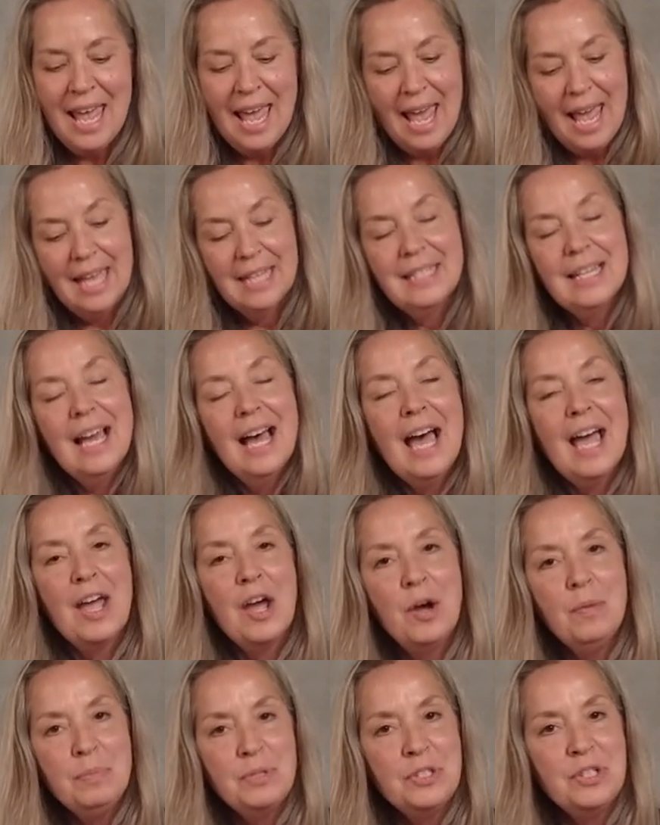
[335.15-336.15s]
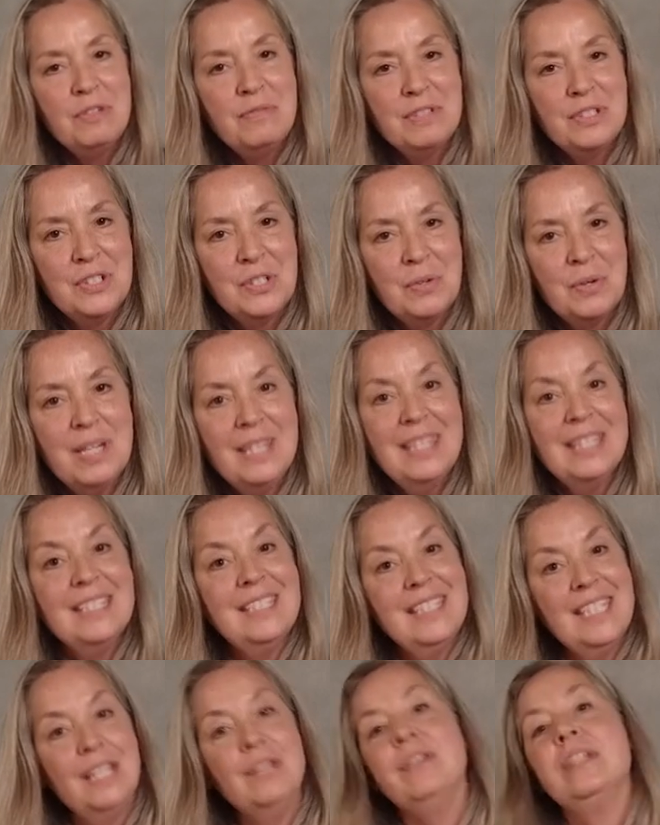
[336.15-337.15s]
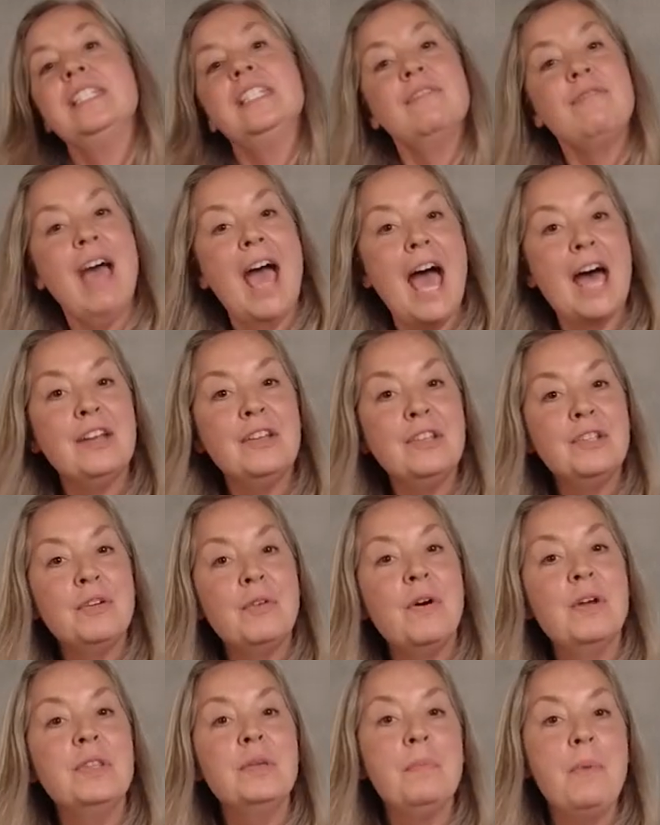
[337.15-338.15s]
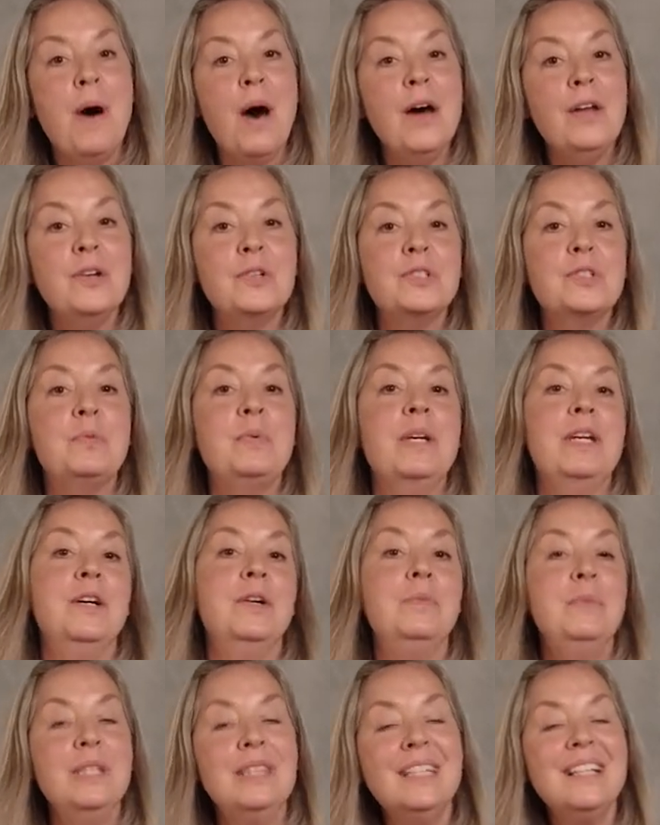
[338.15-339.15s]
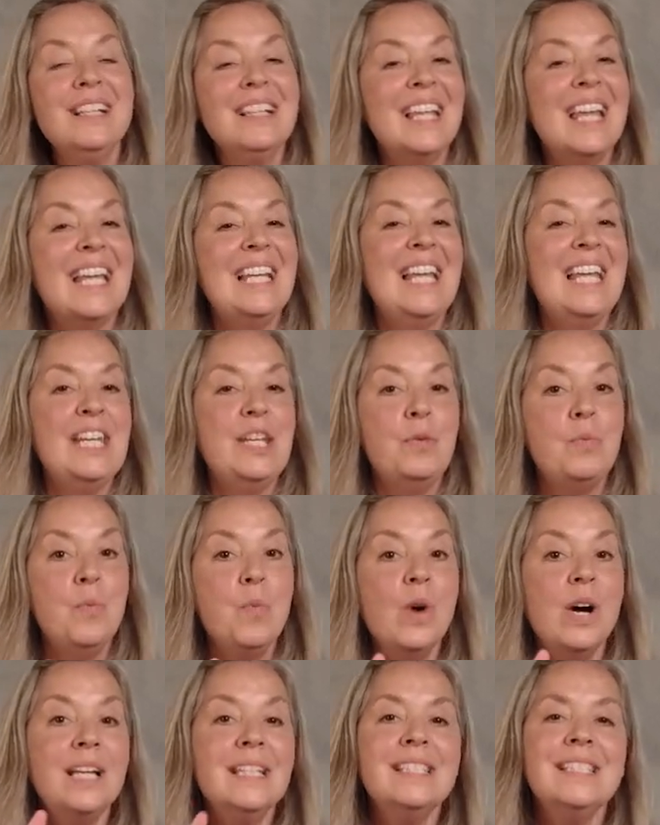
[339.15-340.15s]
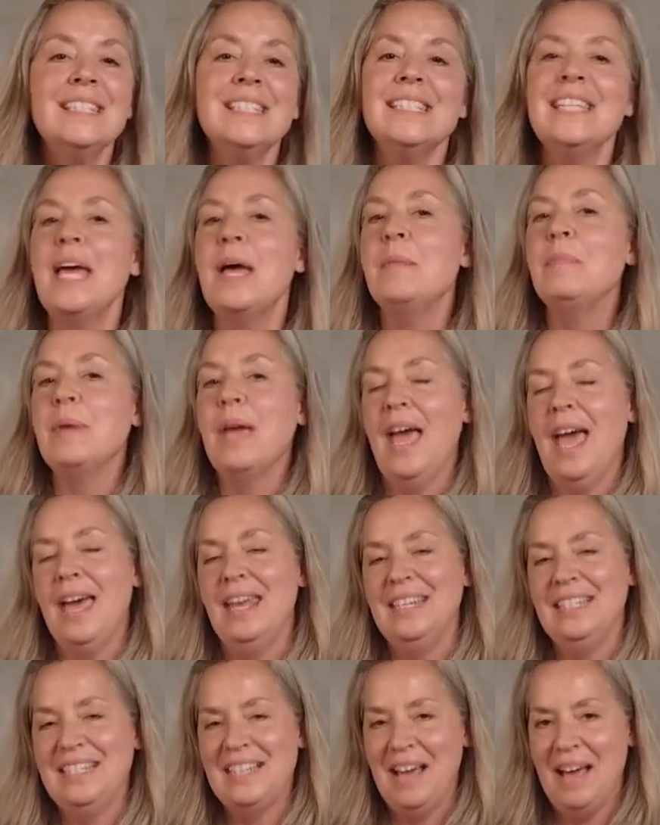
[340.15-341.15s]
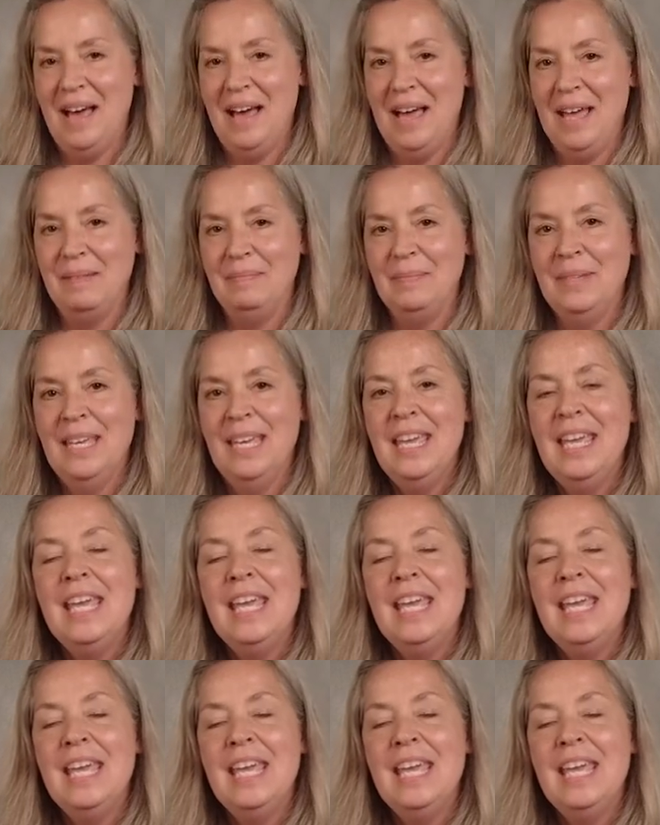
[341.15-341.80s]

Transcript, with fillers: And I hope that you've enjoyed this series of how to throw on the potter's wheel with the clay lady one step at a time.